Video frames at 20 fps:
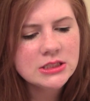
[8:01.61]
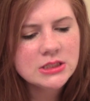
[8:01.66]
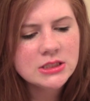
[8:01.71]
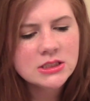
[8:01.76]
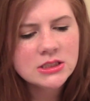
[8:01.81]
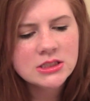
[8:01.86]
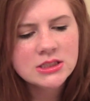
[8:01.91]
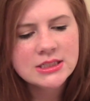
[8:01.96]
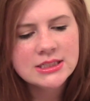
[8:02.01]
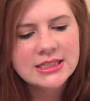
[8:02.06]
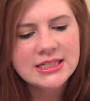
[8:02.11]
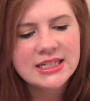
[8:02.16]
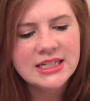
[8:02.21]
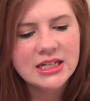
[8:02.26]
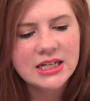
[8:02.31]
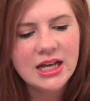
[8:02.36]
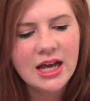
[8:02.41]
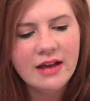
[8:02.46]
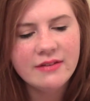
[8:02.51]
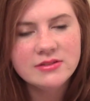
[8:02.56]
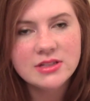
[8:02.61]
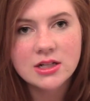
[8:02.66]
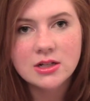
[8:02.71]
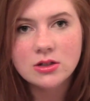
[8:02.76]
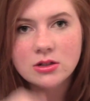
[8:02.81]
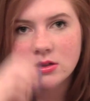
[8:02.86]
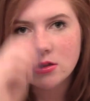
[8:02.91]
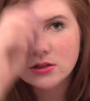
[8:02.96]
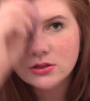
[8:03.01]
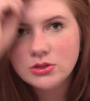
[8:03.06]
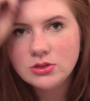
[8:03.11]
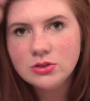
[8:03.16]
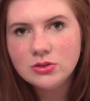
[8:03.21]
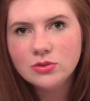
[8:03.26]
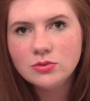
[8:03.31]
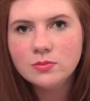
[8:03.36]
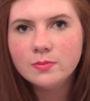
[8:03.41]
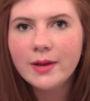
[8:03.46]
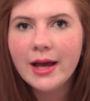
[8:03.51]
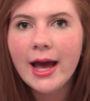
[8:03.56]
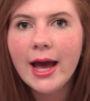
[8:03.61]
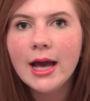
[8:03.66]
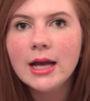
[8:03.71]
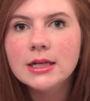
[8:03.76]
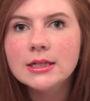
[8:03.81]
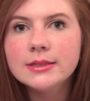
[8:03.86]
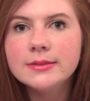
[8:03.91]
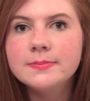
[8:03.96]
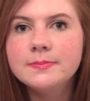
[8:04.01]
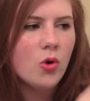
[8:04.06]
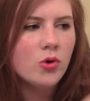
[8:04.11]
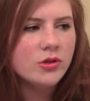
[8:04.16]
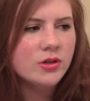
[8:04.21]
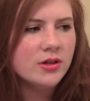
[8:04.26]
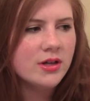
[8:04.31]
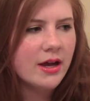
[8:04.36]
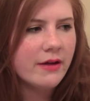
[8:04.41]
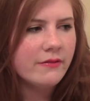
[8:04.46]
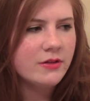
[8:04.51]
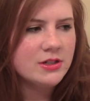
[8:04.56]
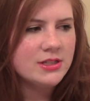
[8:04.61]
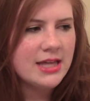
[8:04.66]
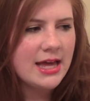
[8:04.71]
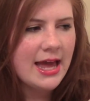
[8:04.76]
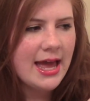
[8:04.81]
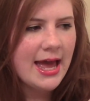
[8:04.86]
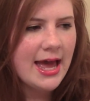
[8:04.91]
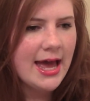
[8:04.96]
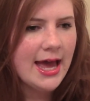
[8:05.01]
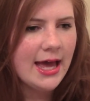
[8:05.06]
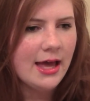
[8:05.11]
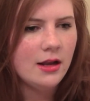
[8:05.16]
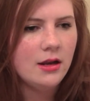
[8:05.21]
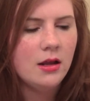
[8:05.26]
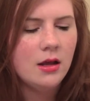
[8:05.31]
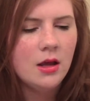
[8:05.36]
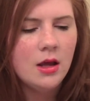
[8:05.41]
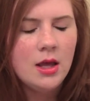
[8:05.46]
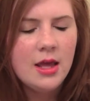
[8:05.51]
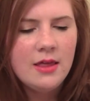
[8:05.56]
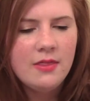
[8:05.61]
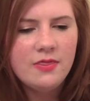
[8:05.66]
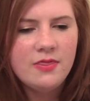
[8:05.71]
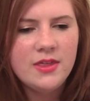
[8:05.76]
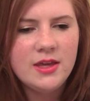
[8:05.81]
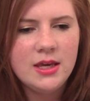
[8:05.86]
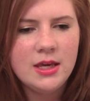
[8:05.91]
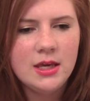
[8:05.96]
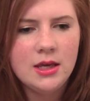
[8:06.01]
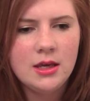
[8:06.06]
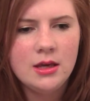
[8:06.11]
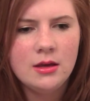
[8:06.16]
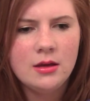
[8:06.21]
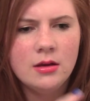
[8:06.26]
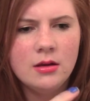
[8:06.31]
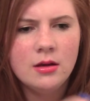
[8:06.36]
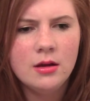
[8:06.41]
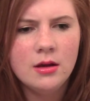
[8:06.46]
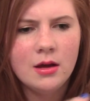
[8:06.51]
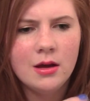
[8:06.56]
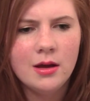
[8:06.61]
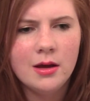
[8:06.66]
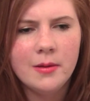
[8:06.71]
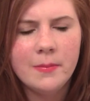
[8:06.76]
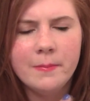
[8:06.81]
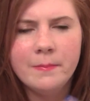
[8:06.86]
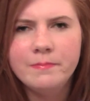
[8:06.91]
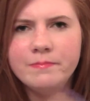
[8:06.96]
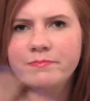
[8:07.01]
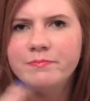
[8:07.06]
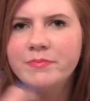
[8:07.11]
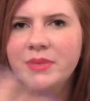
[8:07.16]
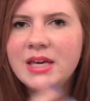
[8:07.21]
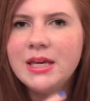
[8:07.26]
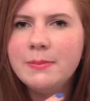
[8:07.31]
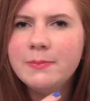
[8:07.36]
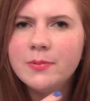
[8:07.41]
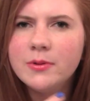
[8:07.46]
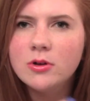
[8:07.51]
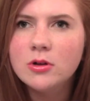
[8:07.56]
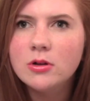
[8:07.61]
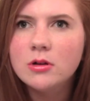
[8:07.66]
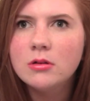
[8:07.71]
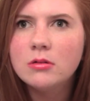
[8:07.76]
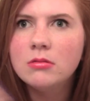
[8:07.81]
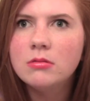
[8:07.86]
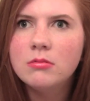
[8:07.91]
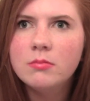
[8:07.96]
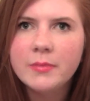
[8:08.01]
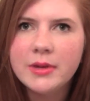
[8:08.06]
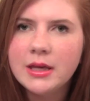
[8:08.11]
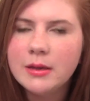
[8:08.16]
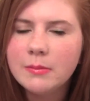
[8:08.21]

I have to call you back. Older covers that had the people